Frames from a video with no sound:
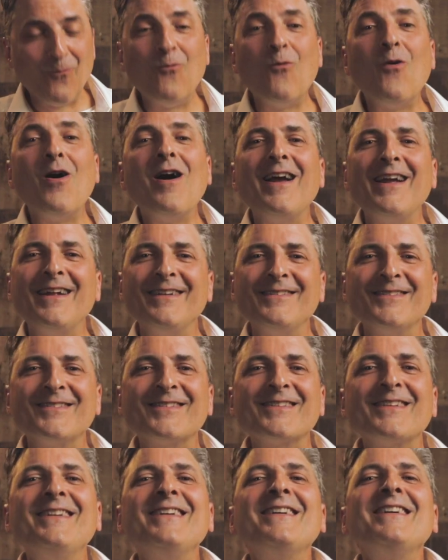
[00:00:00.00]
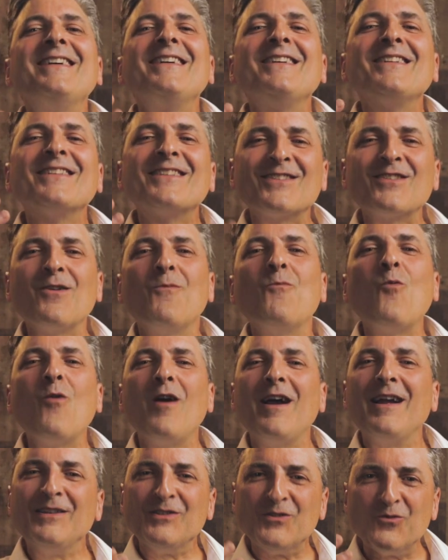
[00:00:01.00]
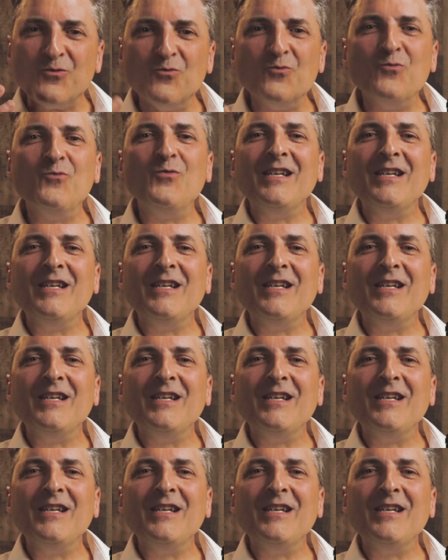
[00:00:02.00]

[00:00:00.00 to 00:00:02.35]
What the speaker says: Wines. Some wines